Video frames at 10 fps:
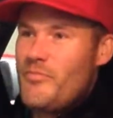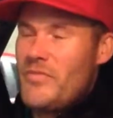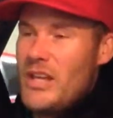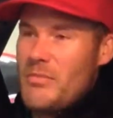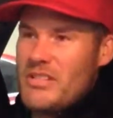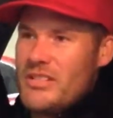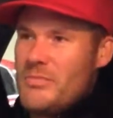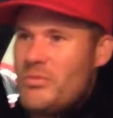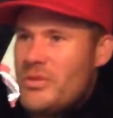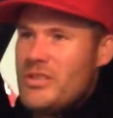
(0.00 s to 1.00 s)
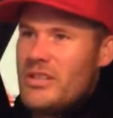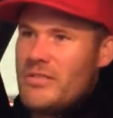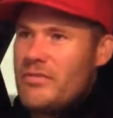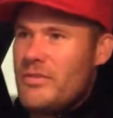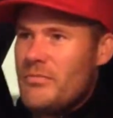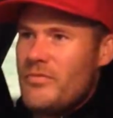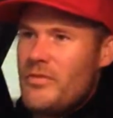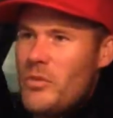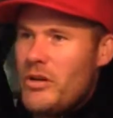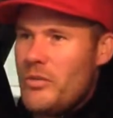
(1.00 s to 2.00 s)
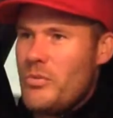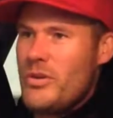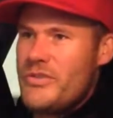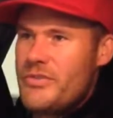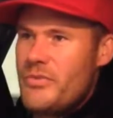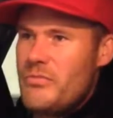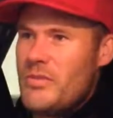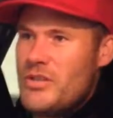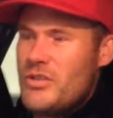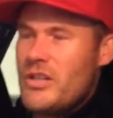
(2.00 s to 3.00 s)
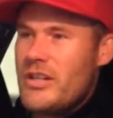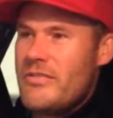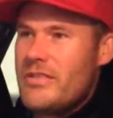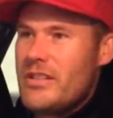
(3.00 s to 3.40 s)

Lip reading: Yeah, but disappointing from where I was with my drive.